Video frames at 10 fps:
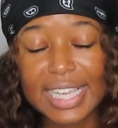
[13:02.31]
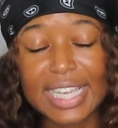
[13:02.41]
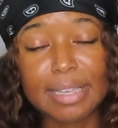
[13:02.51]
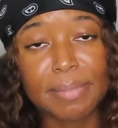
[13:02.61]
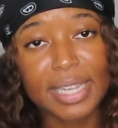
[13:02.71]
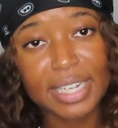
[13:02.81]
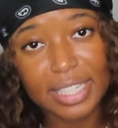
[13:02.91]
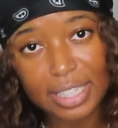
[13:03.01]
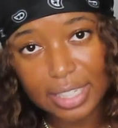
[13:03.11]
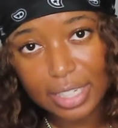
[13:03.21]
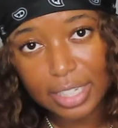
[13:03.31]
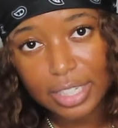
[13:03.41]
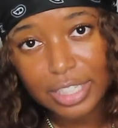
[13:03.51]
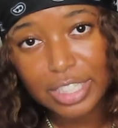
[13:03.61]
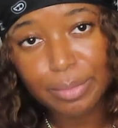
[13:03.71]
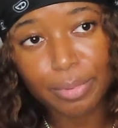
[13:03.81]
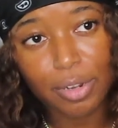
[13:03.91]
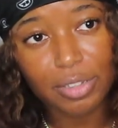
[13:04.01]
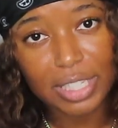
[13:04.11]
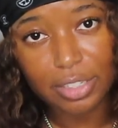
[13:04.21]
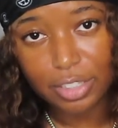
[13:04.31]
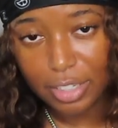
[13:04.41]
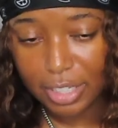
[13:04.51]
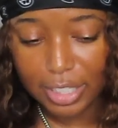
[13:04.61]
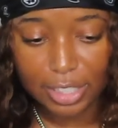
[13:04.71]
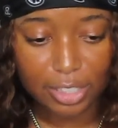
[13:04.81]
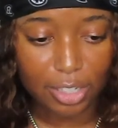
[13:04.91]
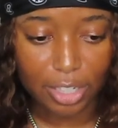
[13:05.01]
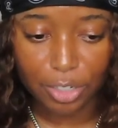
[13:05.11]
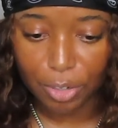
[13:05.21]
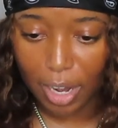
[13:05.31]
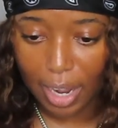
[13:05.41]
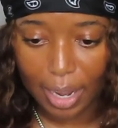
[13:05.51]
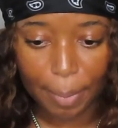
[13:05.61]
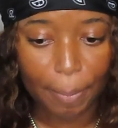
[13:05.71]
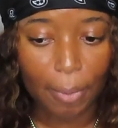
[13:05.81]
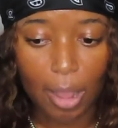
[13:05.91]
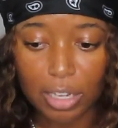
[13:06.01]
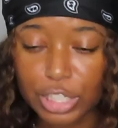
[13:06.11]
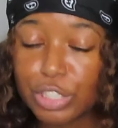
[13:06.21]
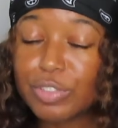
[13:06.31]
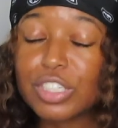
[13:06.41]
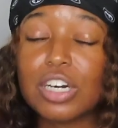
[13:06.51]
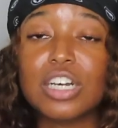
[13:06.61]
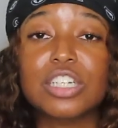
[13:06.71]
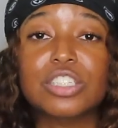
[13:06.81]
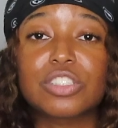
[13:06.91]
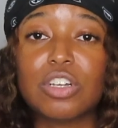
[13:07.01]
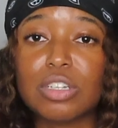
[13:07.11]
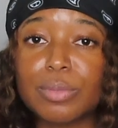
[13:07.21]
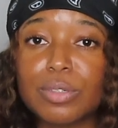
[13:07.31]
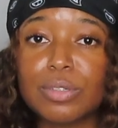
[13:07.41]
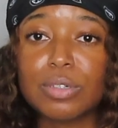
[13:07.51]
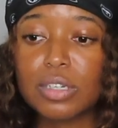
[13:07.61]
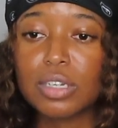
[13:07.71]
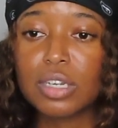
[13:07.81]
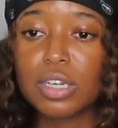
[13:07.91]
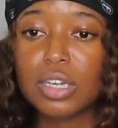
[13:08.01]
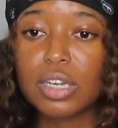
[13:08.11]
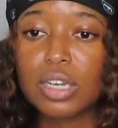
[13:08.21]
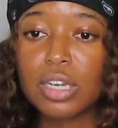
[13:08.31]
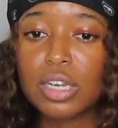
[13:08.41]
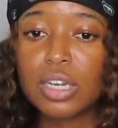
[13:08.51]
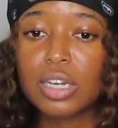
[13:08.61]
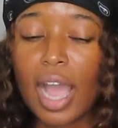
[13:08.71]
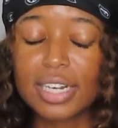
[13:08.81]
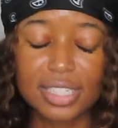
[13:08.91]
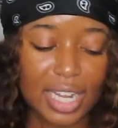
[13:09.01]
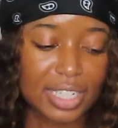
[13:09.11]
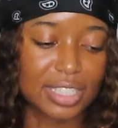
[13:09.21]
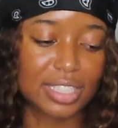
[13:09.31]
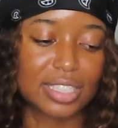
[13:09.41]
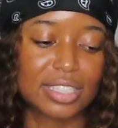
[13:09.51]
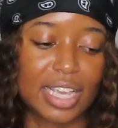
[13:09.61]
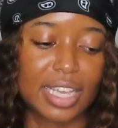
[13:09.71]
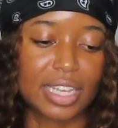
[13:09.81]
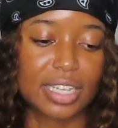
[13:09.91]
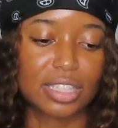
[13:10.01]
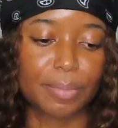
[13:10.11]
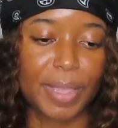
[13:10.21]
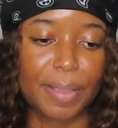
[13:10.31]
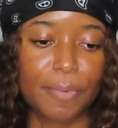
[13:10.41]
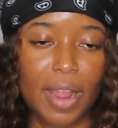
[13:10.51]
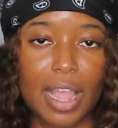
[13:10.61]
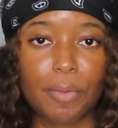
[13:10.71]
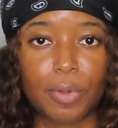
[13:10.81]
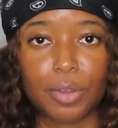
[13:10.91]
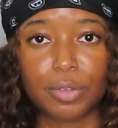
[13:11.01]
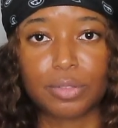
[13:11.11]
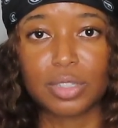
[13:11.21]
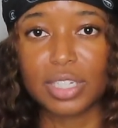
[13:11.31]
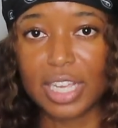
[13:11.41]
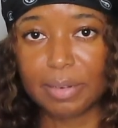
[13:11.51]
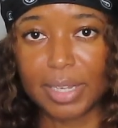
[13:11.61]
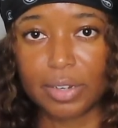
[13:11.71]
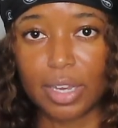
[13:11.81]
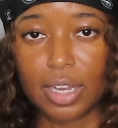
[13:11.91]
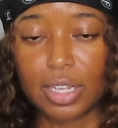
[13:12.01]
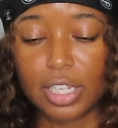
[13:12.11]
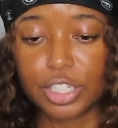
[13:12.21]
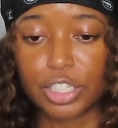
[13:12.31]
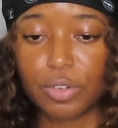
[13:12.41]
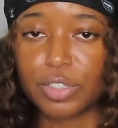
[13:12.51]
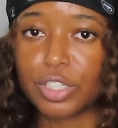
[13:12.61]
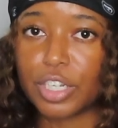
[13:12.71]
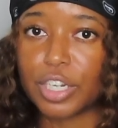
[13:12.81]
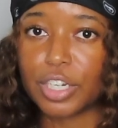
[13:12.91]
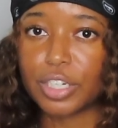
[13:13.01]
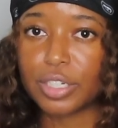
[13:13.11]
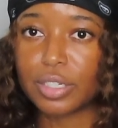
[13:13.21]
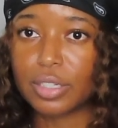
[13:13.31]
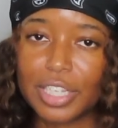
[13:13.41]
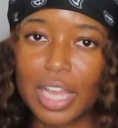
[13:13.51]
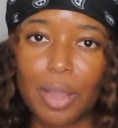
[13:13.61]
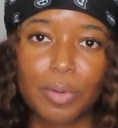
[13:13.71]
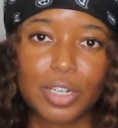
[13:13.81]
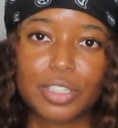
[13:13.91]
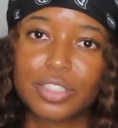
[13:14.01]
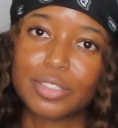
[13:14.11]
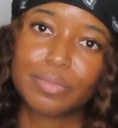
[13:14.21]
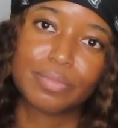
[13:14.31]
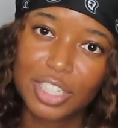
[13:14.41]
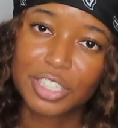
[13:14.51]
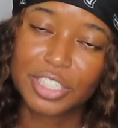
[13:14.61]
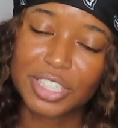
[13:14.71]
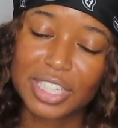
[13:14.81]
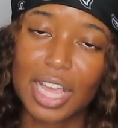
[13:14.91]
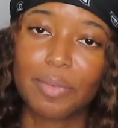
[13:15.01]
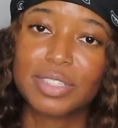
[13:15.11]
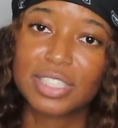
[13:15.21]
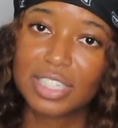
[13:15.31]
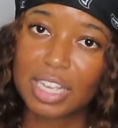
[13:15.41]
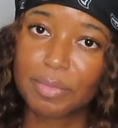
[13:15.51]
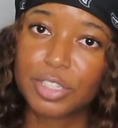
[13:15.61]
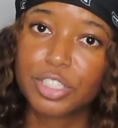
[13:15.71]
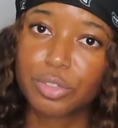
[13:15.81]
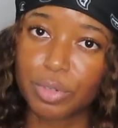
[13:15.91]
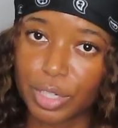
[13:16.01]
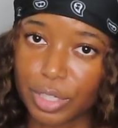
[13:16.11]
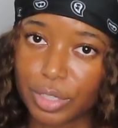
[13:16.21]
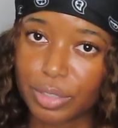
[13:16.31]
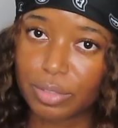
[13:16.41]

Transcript: Immediately, she broke down to her knees and started crying, bawling. She was inconsolable. I decided to then take the paper I had wrote the name down on and show it to her. It got worse. She said that was the name of the squirrel